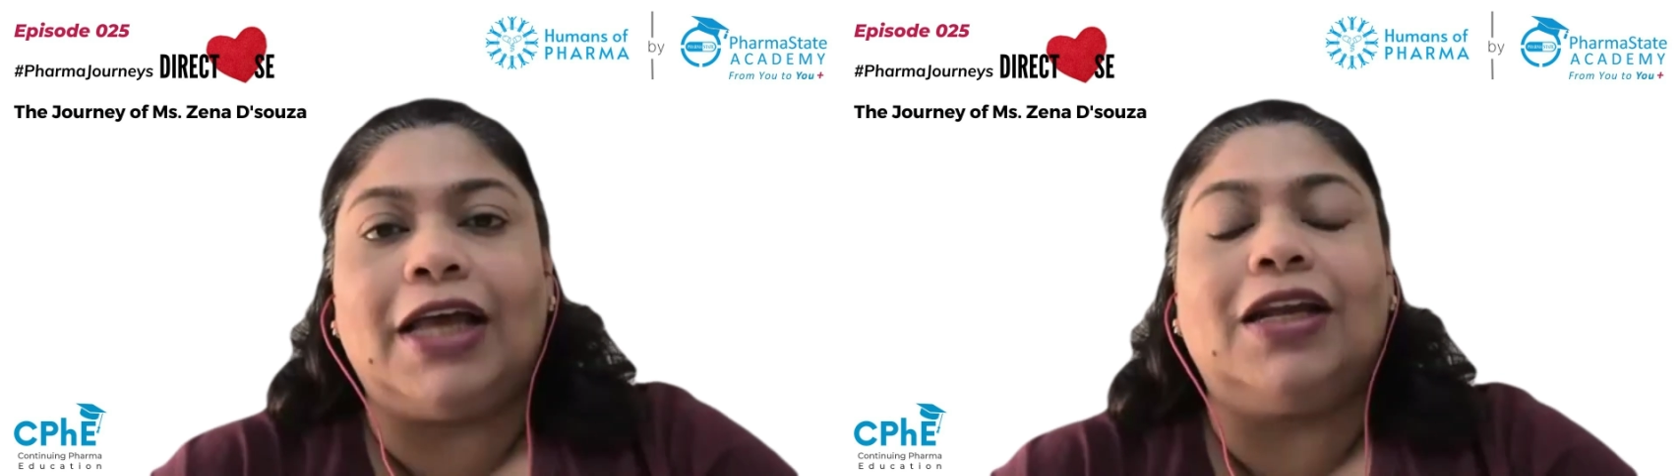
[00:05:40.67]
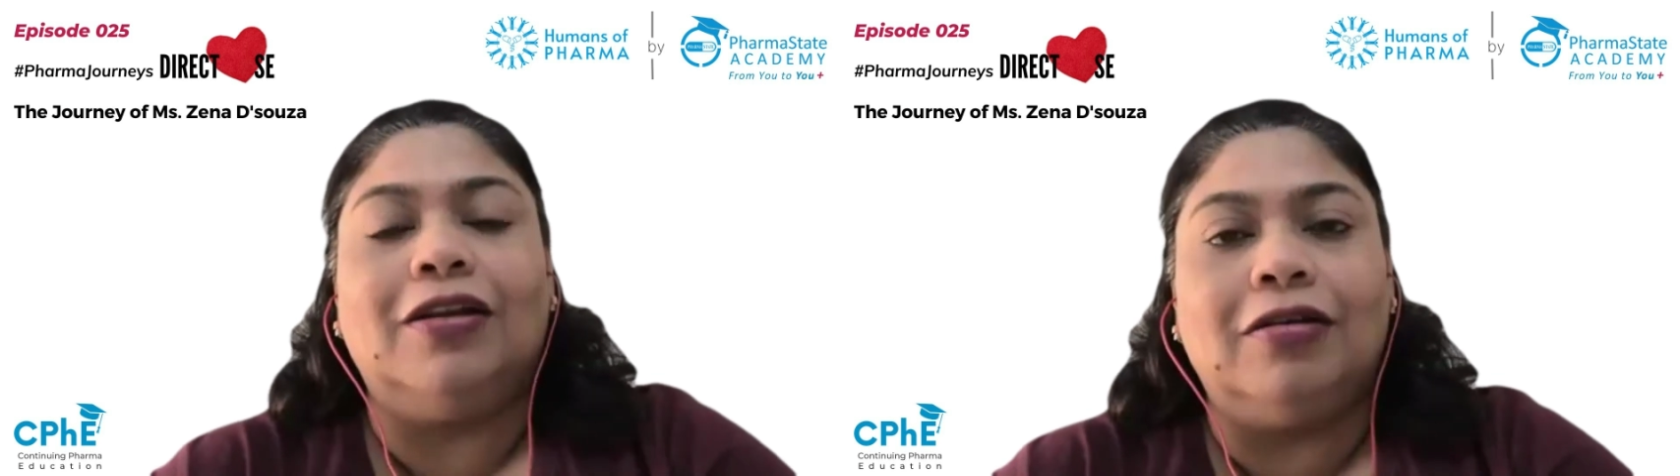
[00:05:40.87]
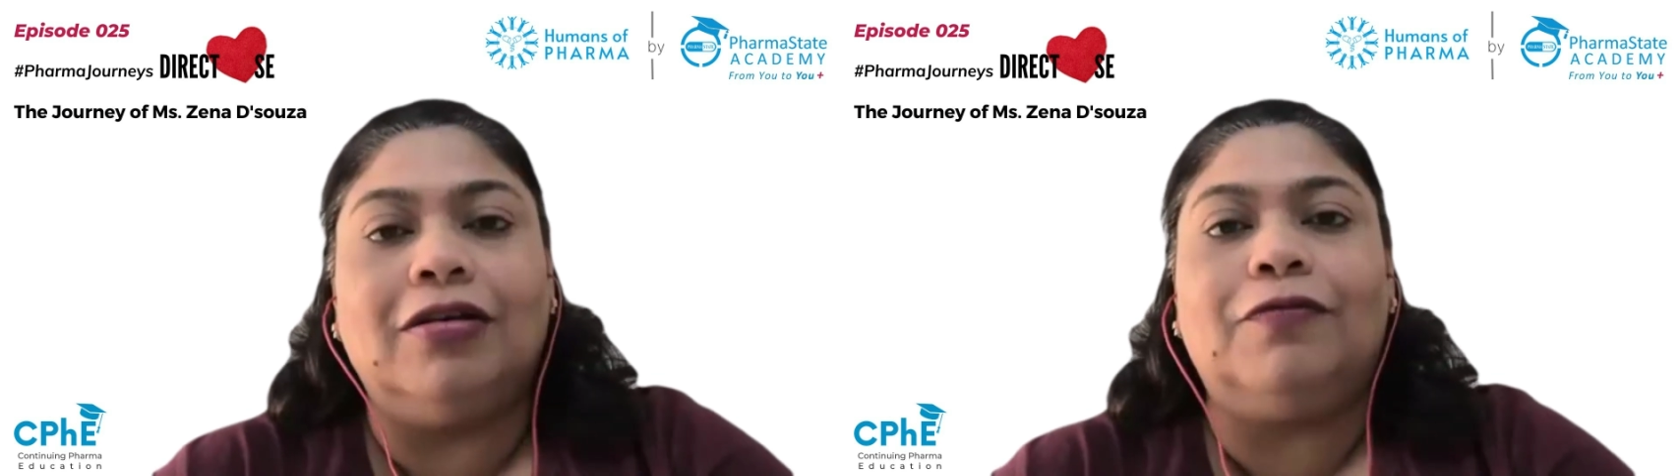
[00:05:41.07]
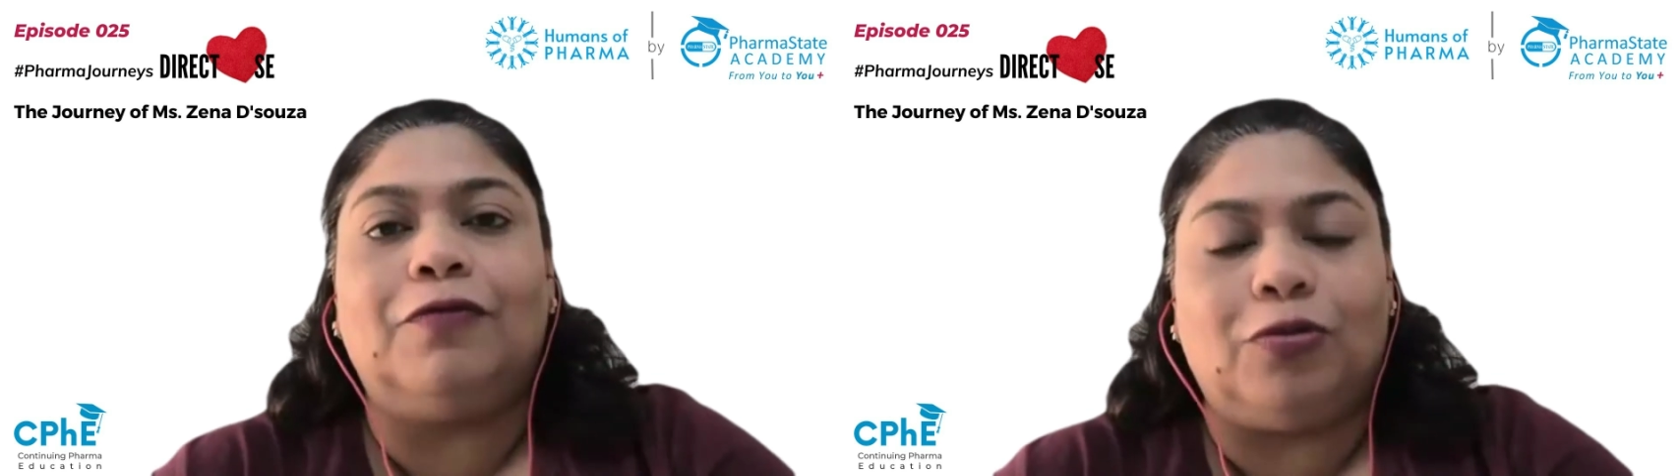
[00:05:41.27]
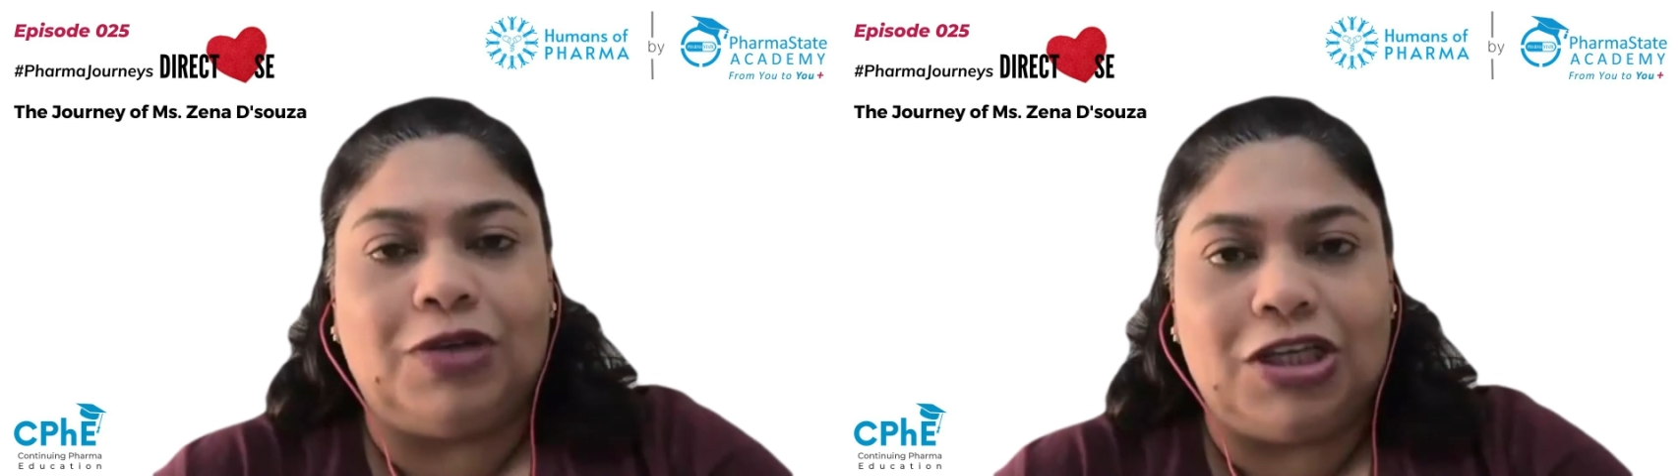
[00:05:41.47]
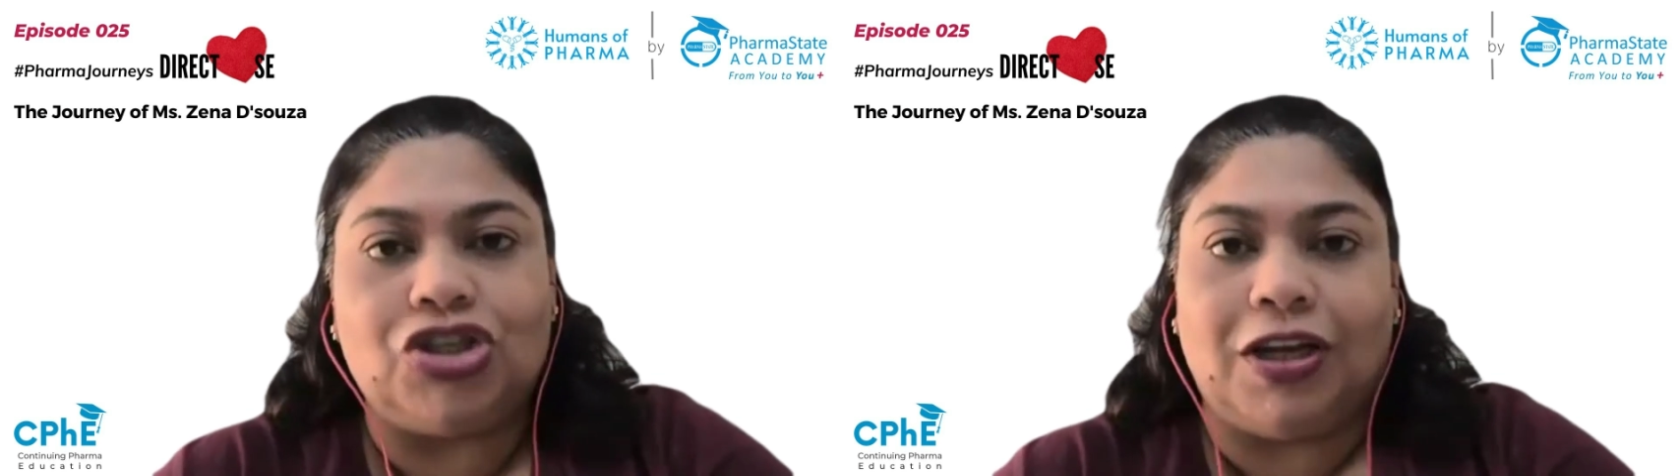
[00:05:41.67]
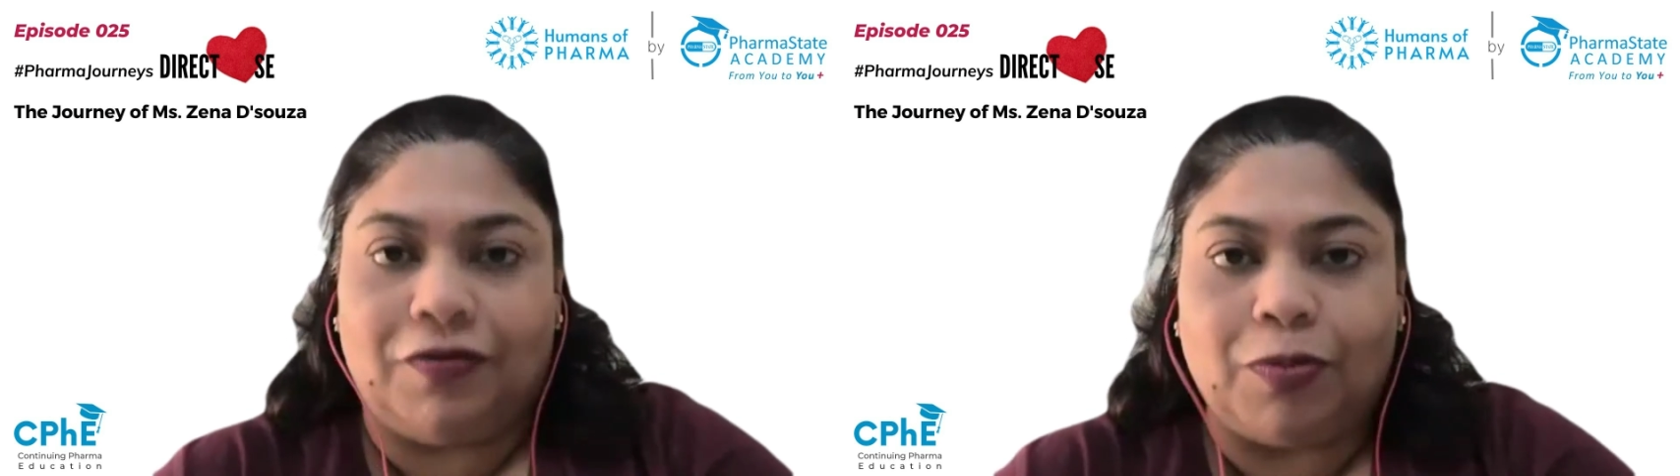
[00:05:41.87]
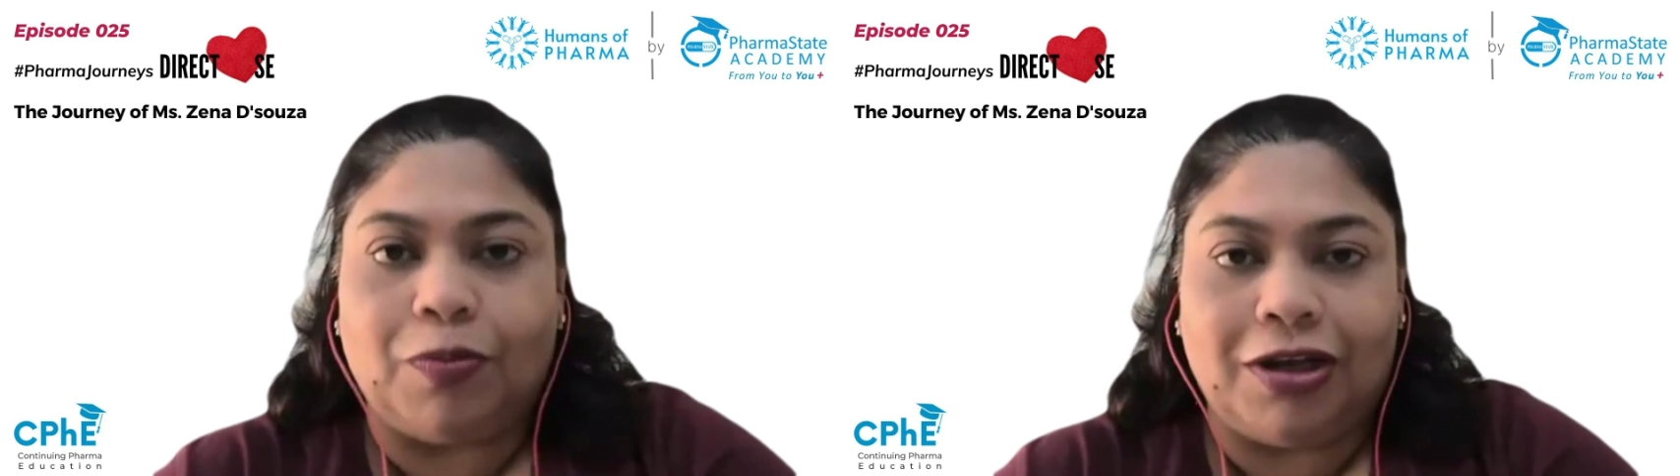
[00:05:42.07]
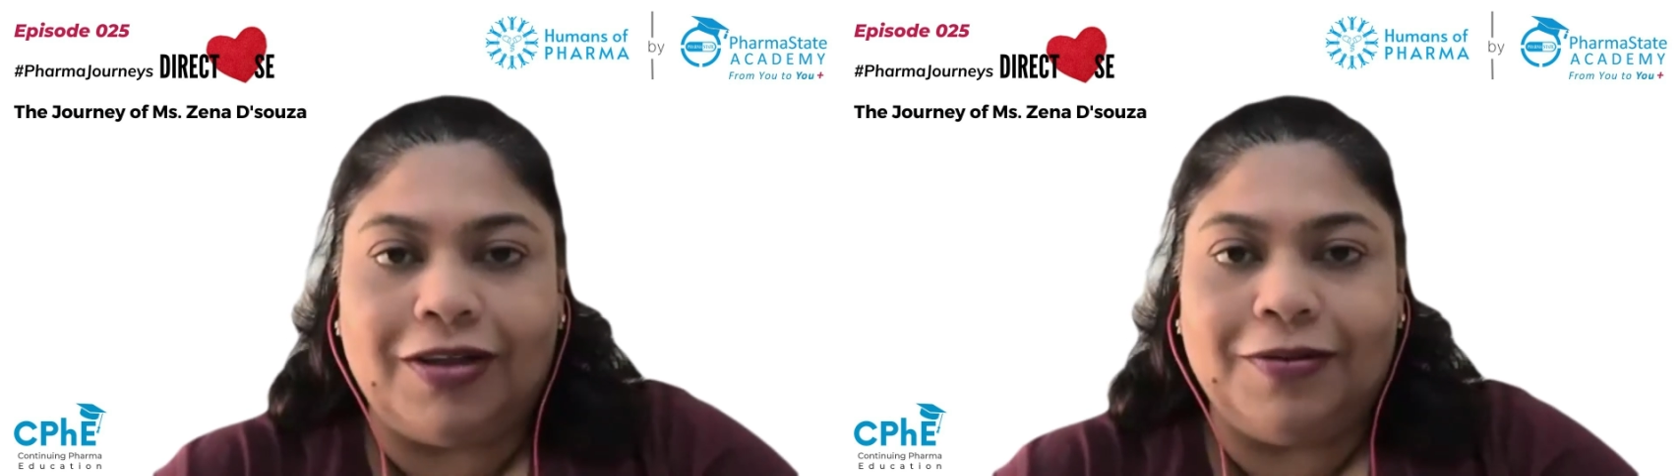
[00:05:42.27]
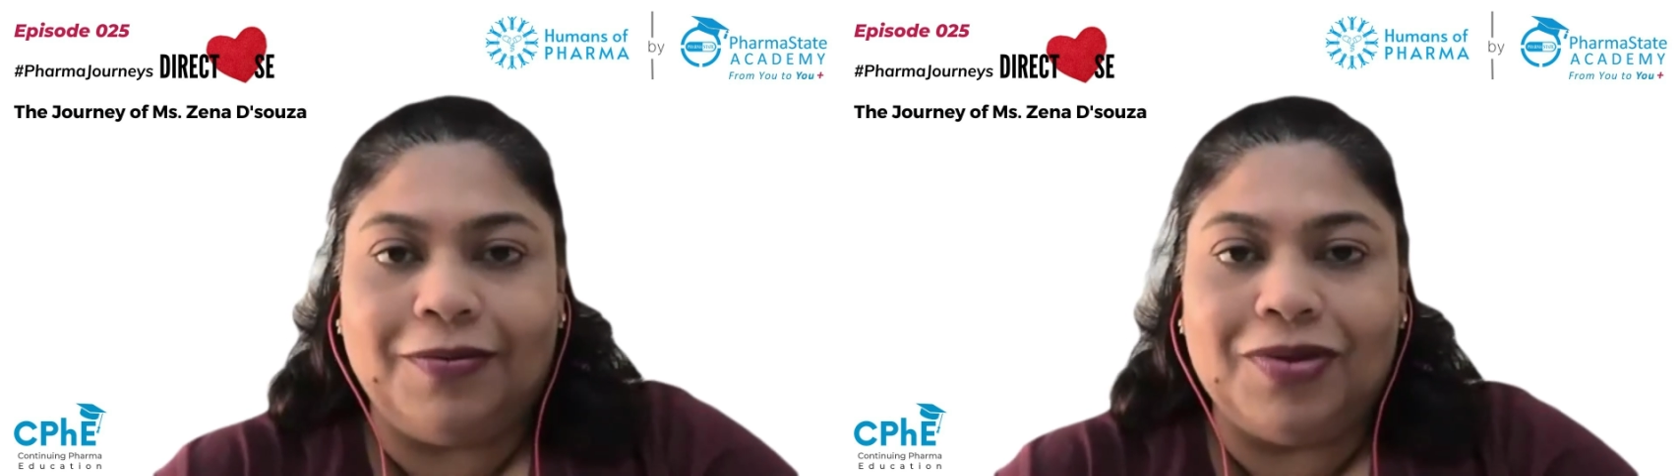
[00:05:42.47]
I can learn from each and
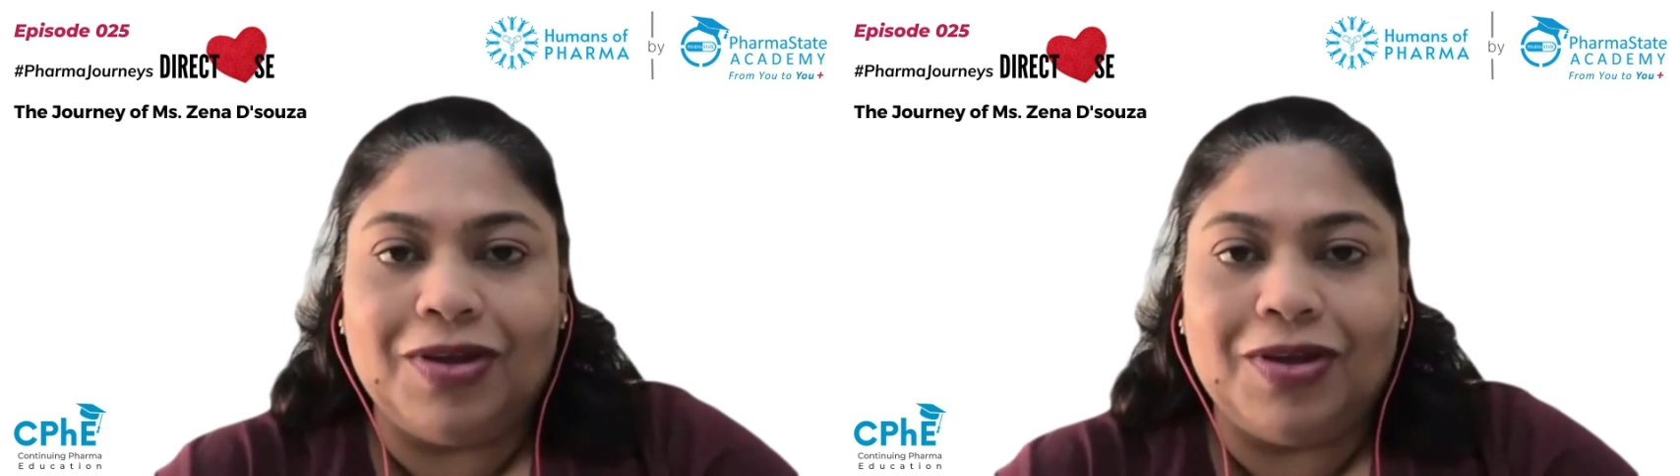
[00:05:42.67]
everybody.